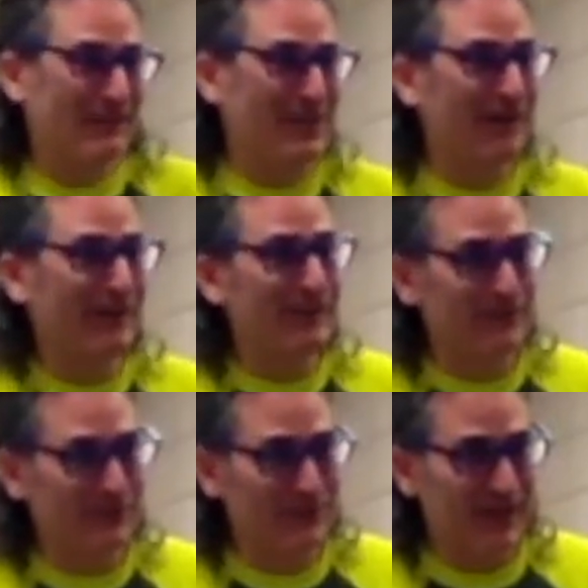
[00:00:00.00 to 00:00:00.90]
How many people
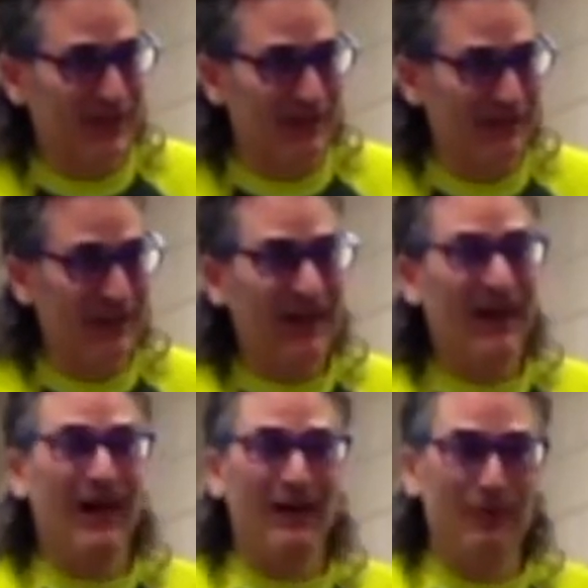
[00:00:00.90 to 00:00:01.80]
do that?
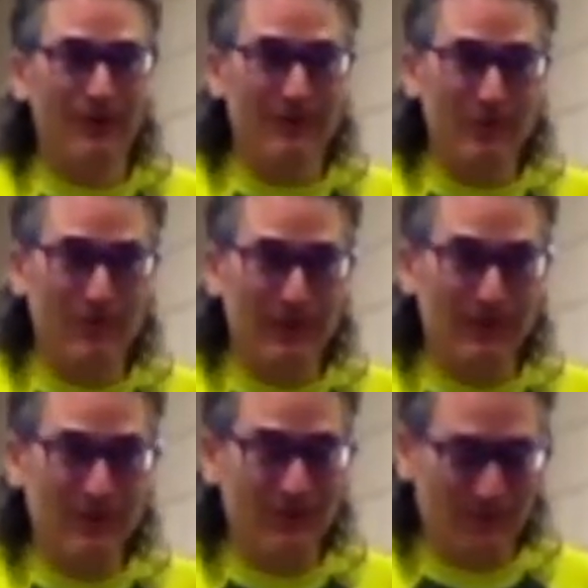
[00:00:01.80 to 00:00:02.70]
I don't think too many
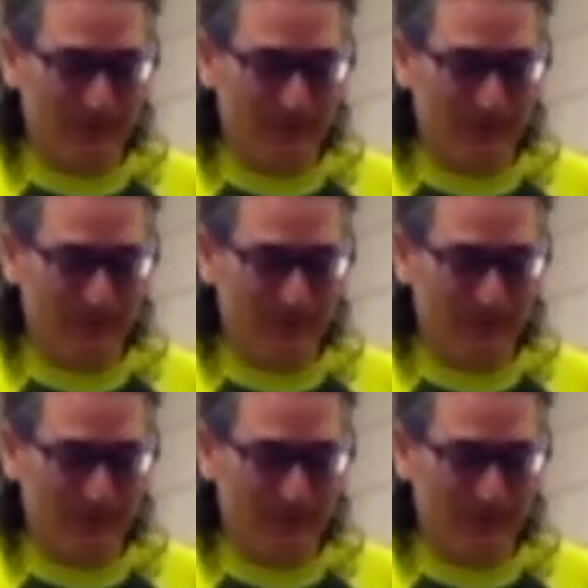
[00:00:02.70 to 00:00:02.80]
do.